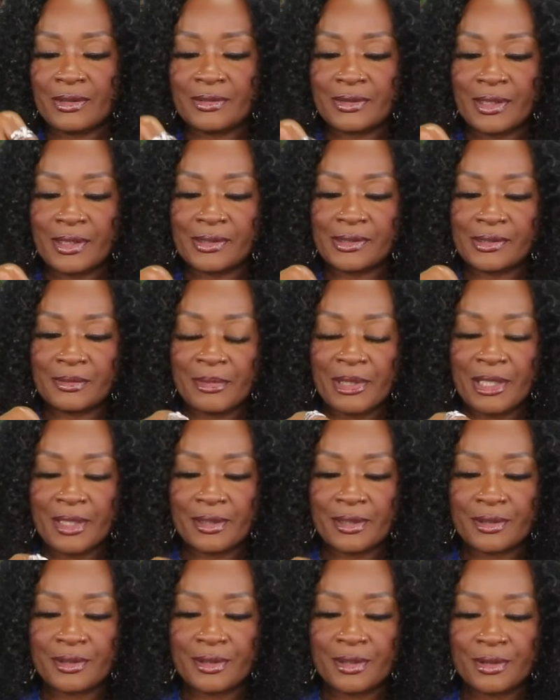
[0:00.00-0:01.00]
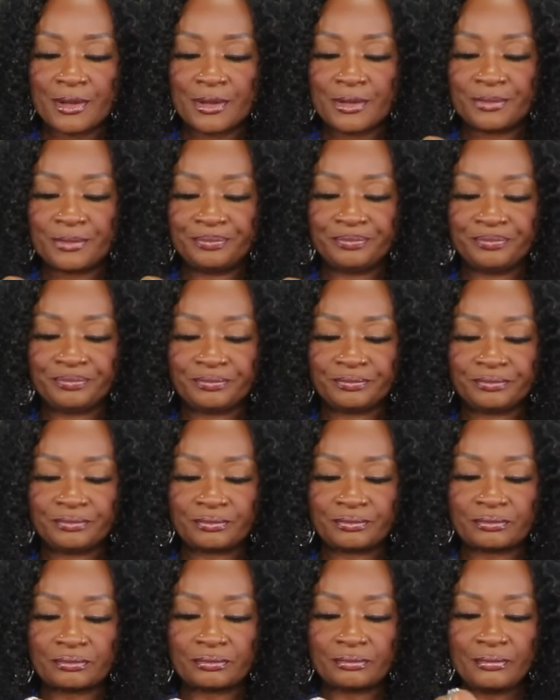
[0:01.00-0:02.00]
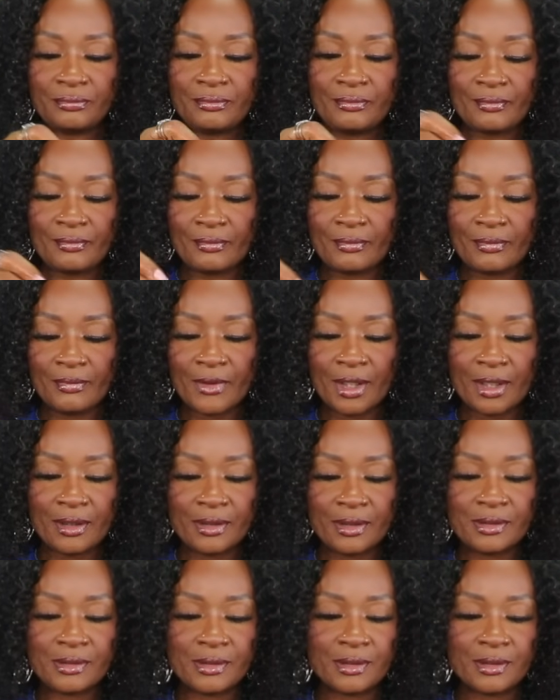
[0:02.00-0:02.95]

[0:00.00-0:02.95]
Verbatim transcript: Take some of that good old, these